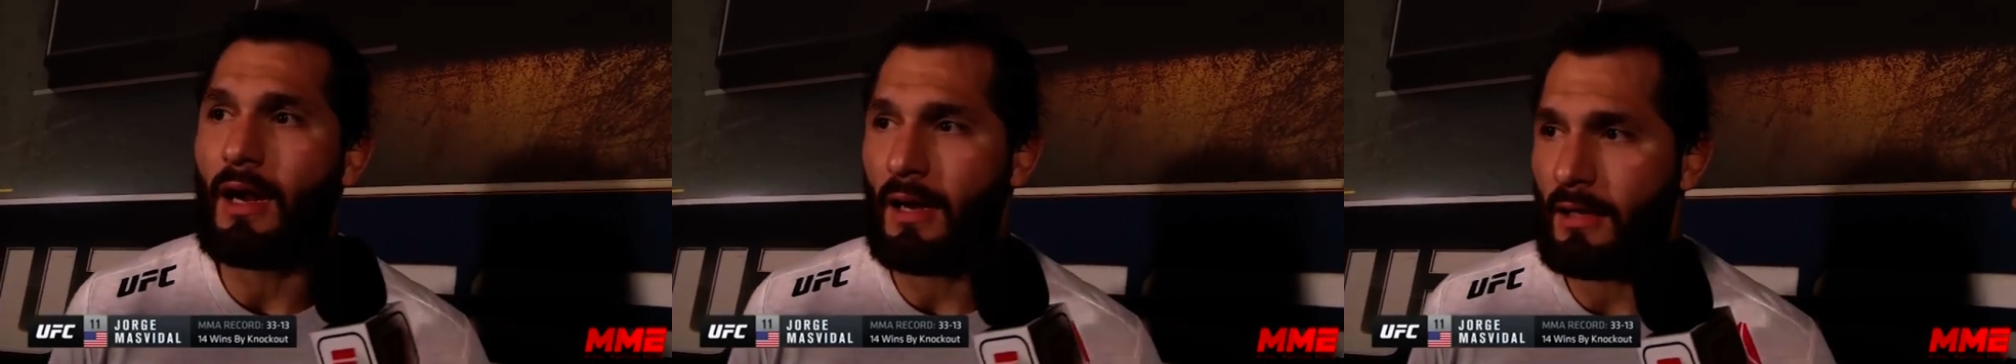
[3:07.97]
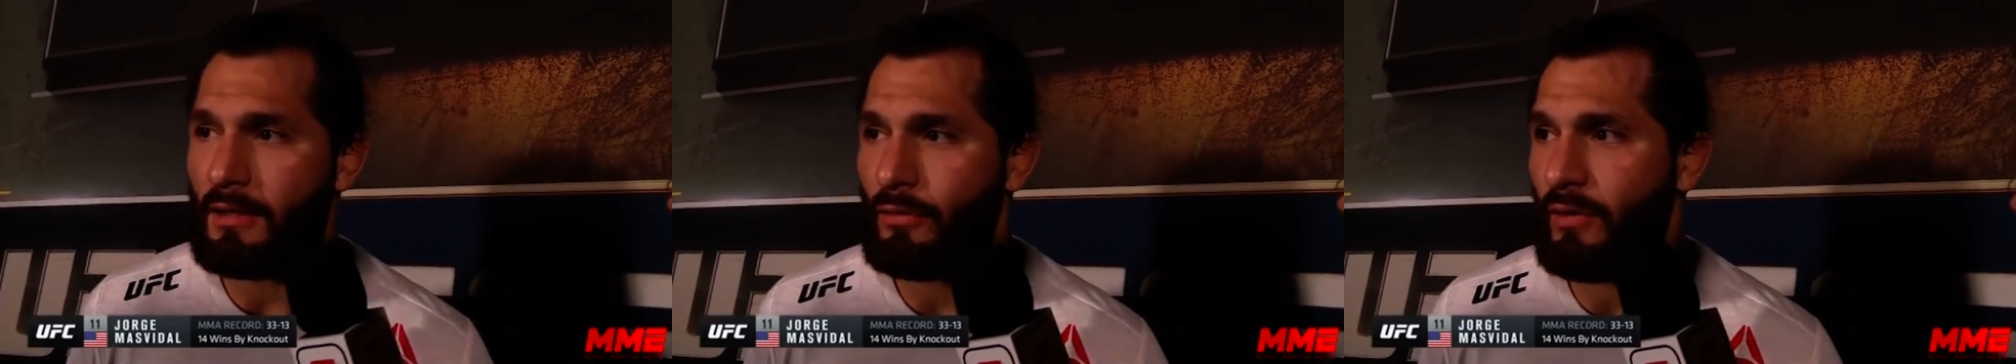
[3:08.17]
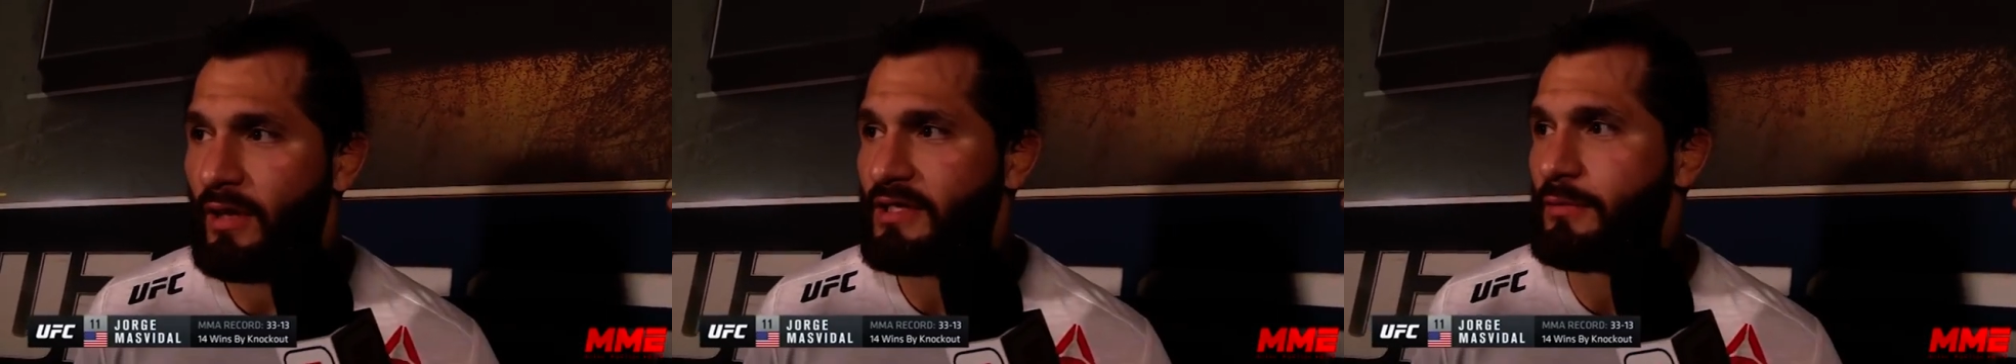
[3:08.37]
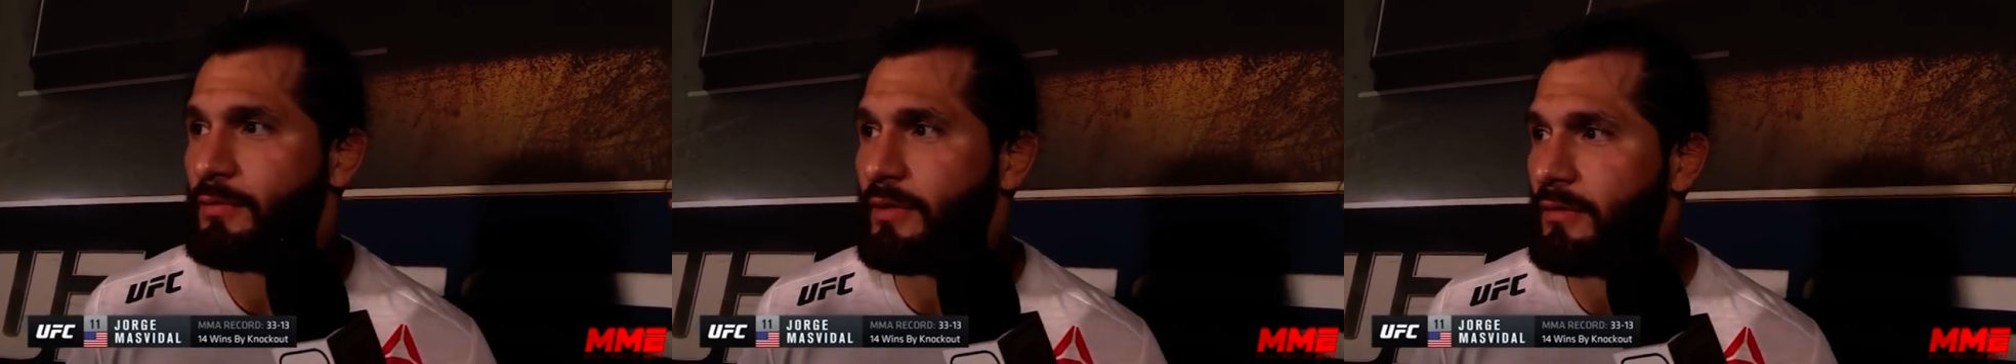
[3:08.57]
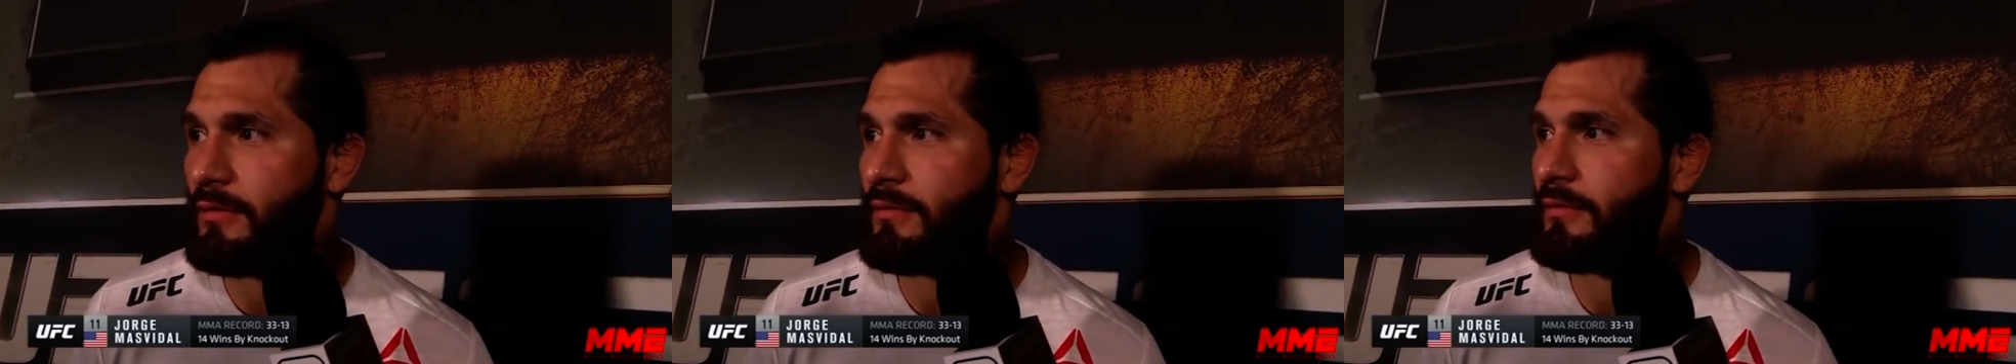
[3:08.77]
Don't,
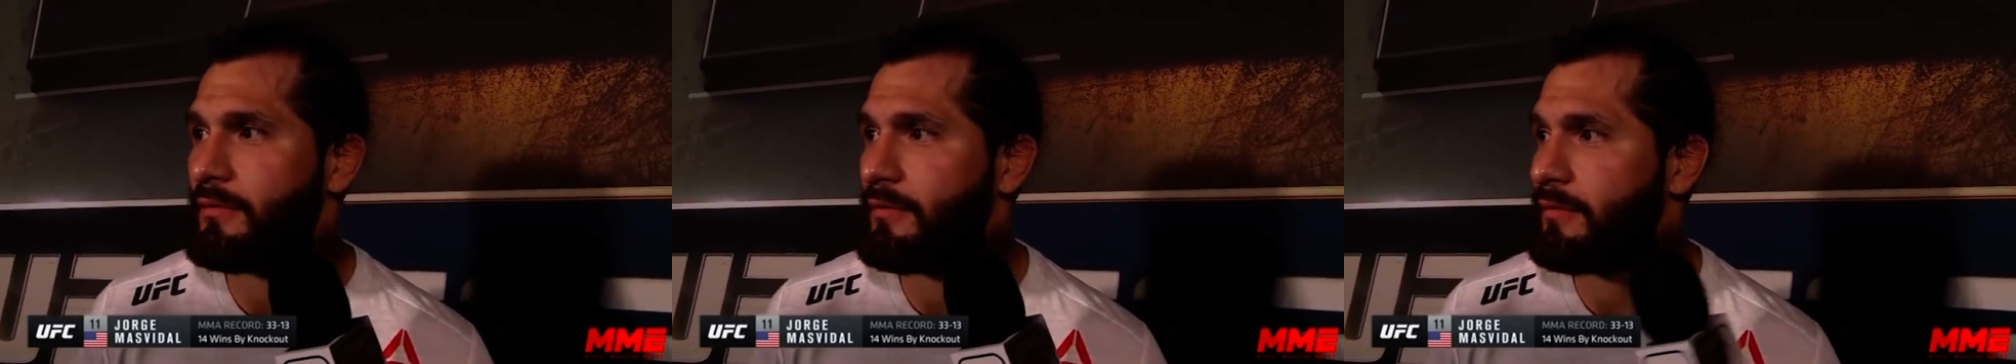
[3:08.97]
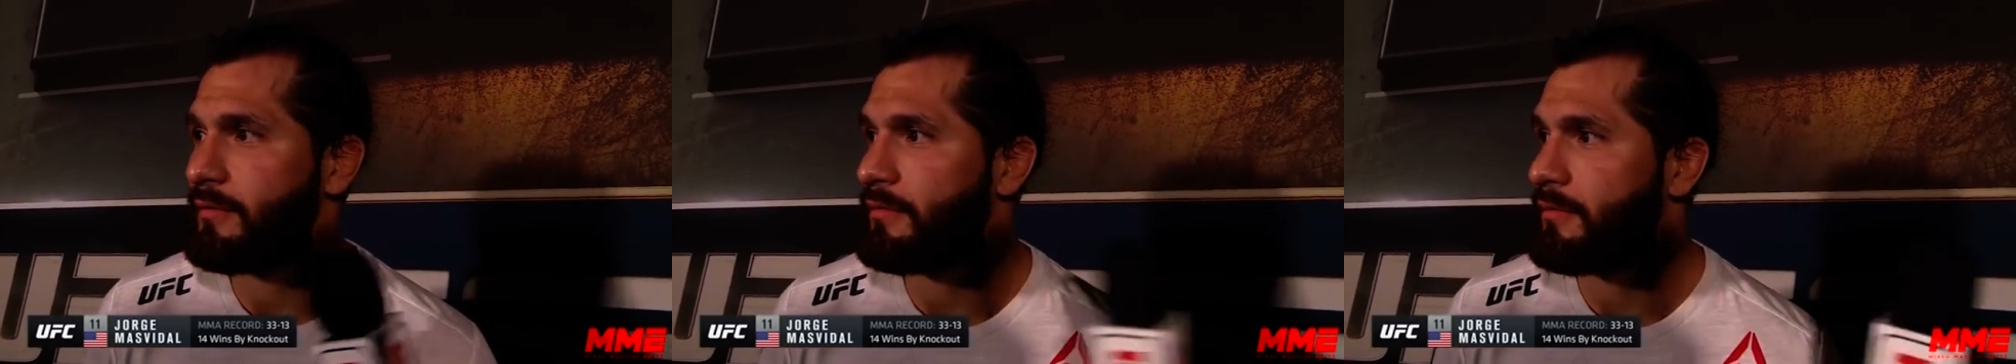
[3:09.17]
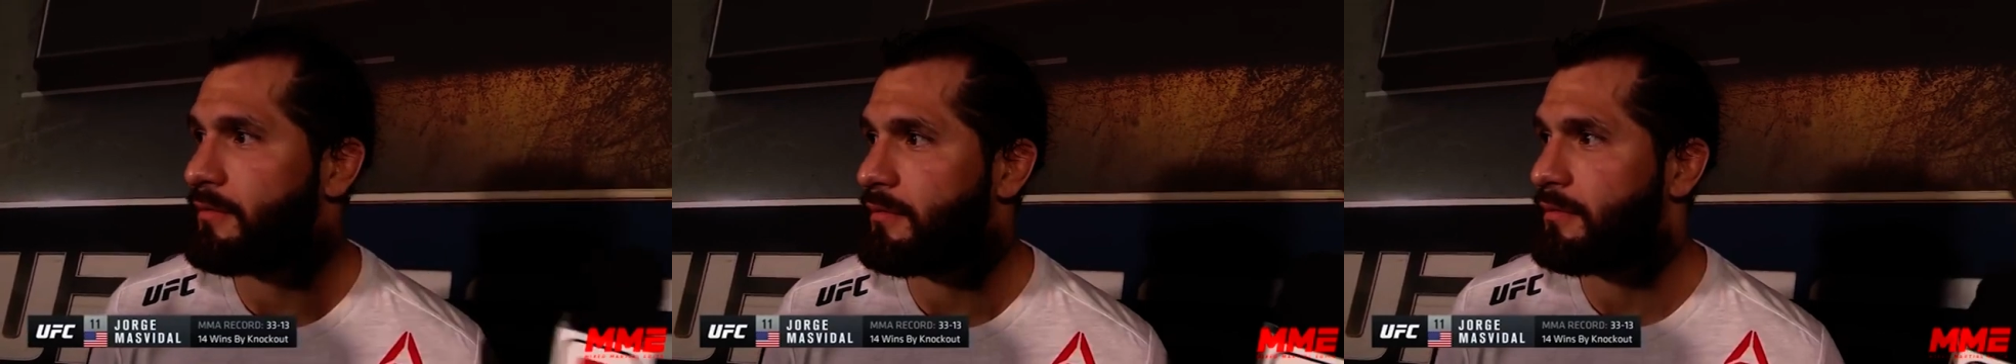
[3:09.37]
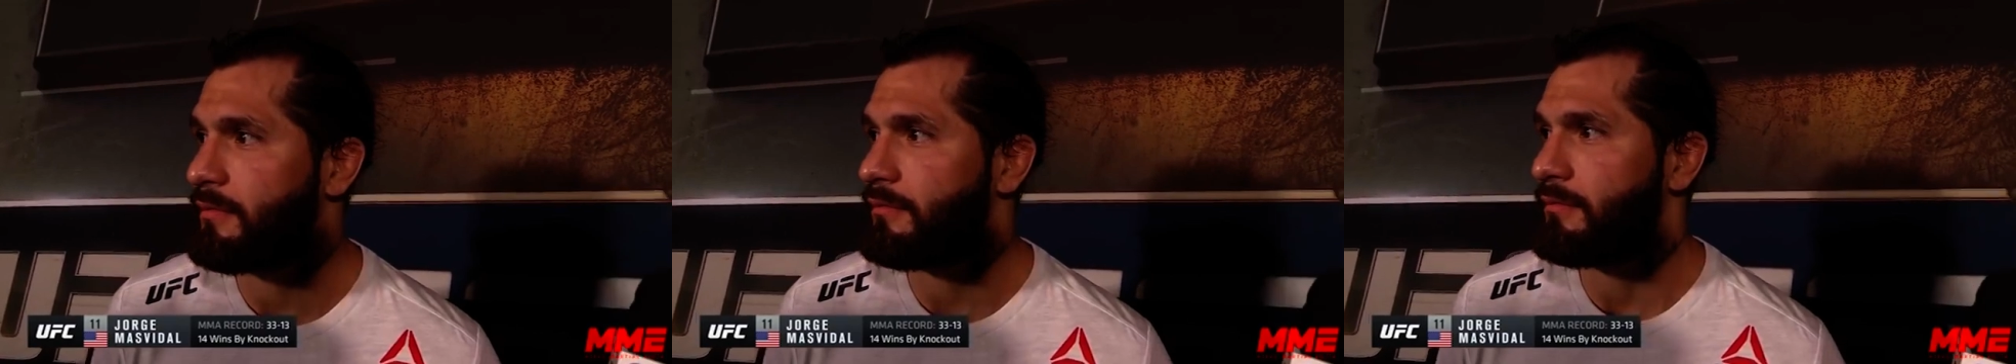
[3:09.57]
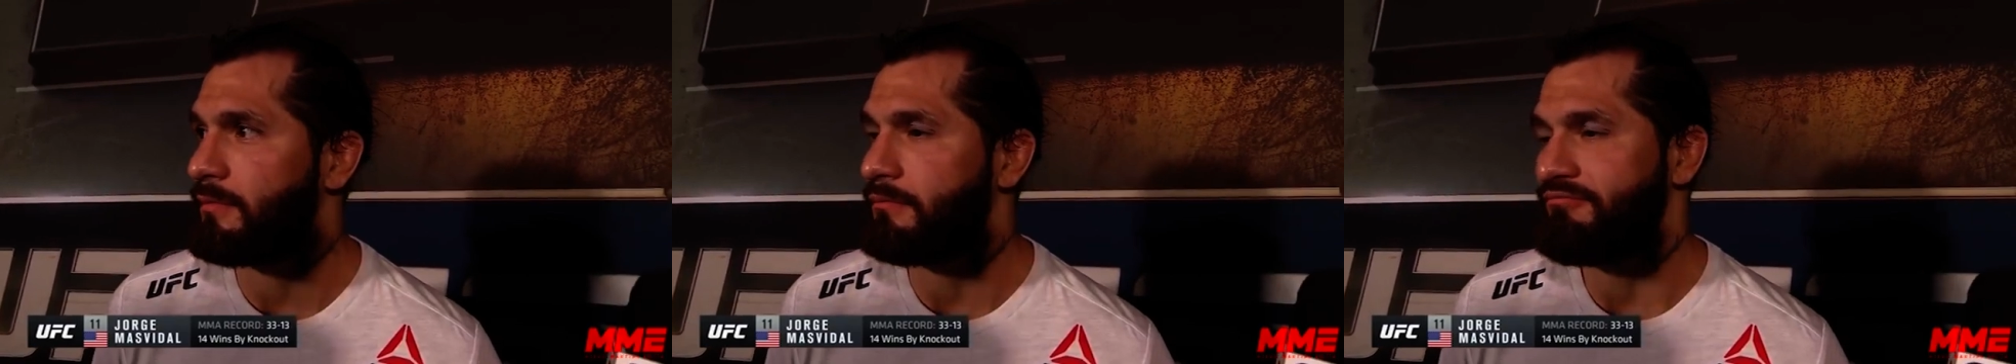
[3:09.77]
just
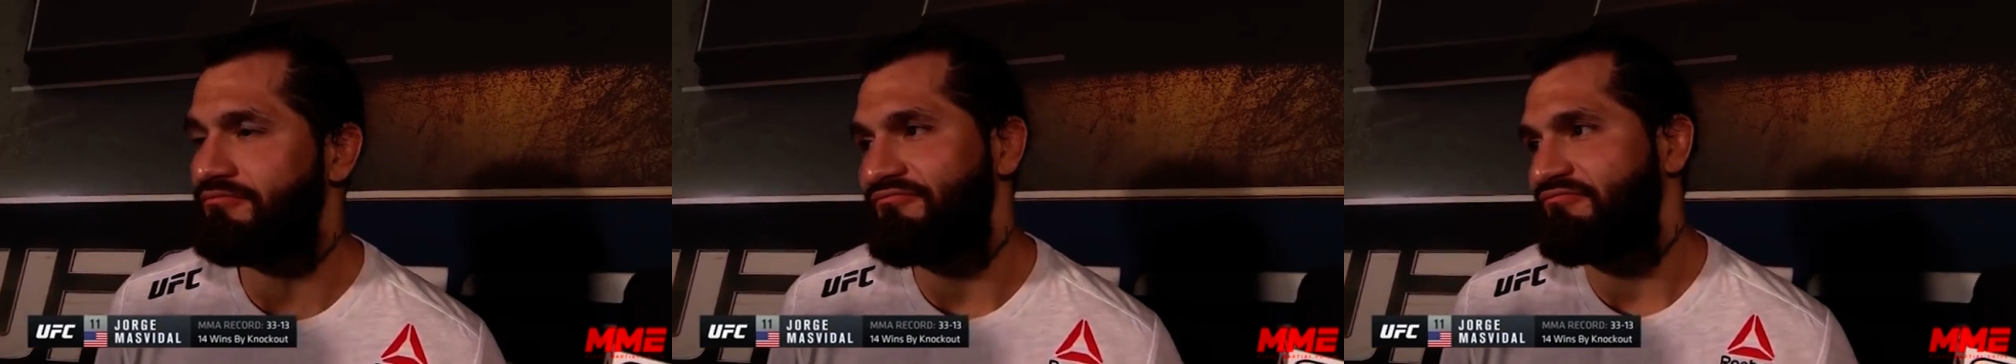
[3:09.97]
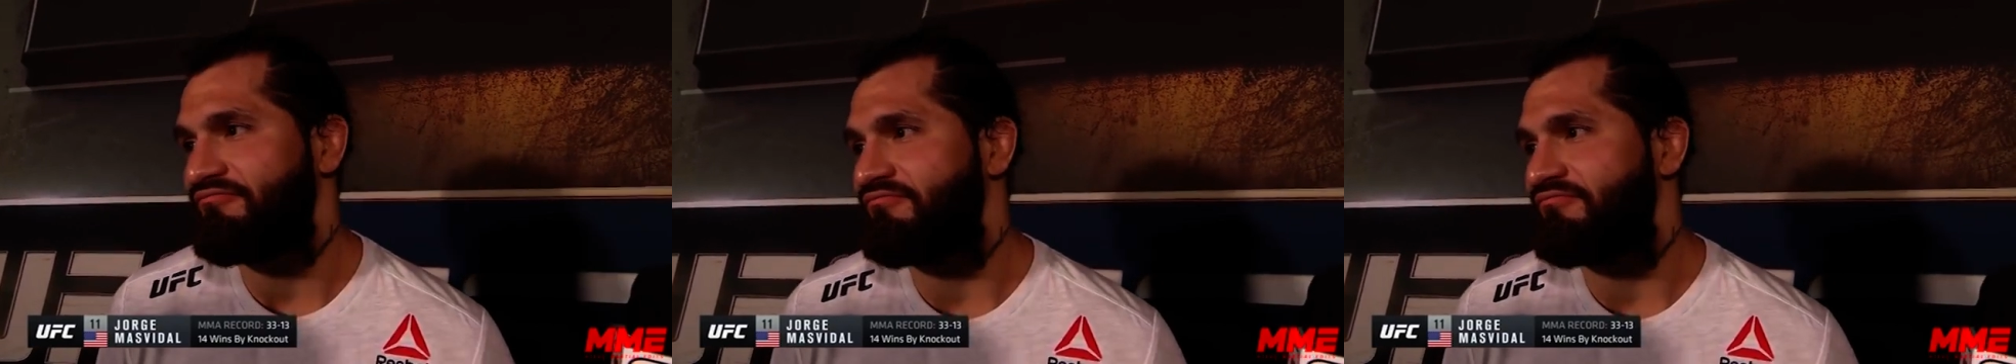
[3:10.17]
don't